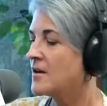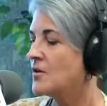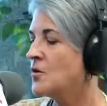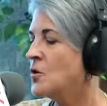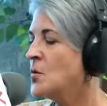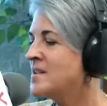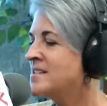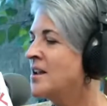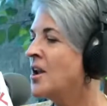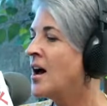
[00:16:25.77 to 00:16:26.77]
Who is
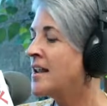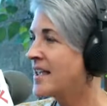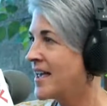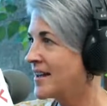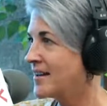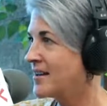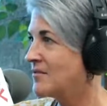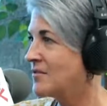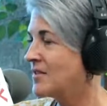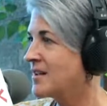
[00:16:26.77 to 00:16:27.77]
not a candidate
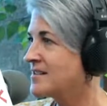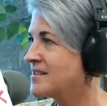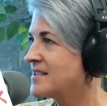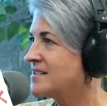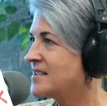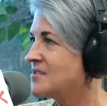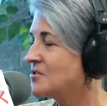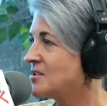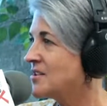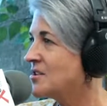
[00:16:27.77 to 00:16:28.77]
for this? Is there
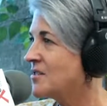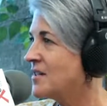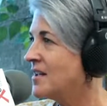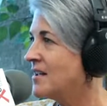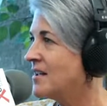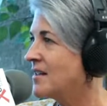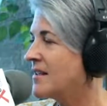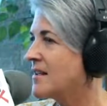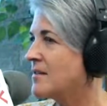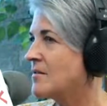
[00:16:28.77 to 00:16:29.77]
such a thing?
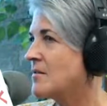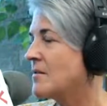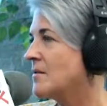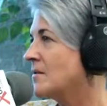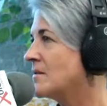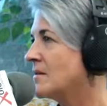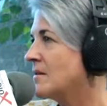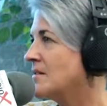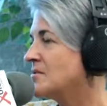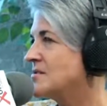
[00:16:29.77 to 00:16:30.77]
Like,
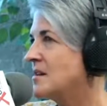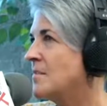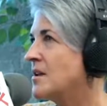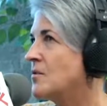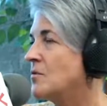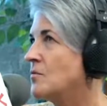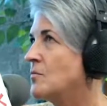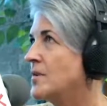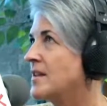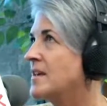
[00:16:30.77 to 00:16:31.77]
is there somebody who
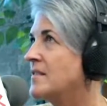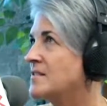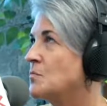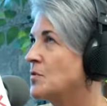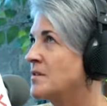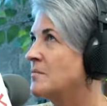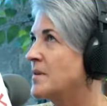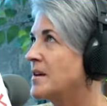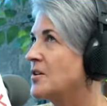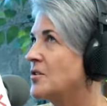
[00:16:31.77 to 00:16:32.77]
really this wouldn't
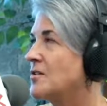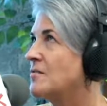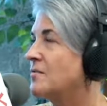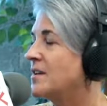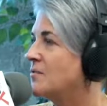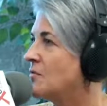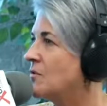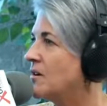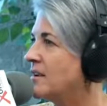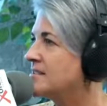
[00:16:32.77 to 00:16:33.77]
be a good fit
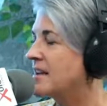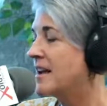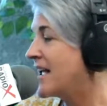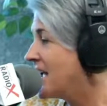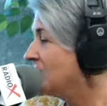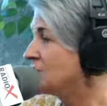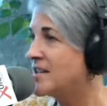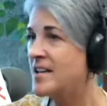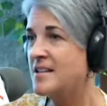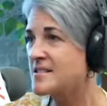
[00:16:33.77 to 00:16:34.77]
for? Is it an age
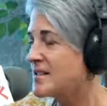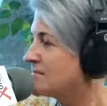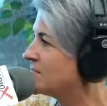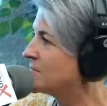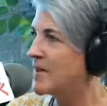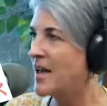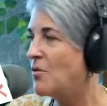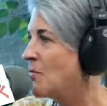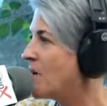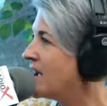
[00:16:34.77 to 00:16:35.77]
thing? Is it
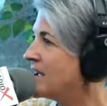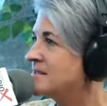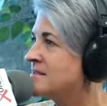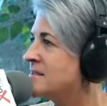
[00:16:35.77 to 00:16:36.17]
health-wise?